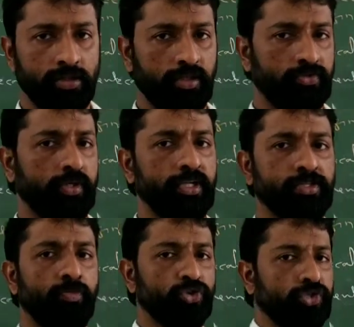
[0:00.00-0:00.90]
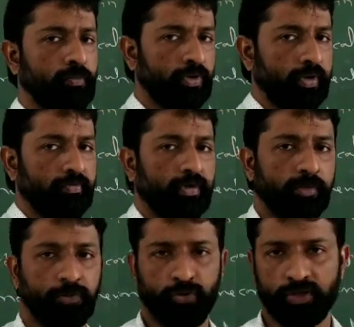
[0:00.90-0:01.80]
this one is most important for the
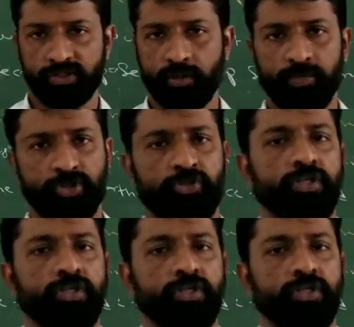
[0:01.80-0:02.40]
PU examination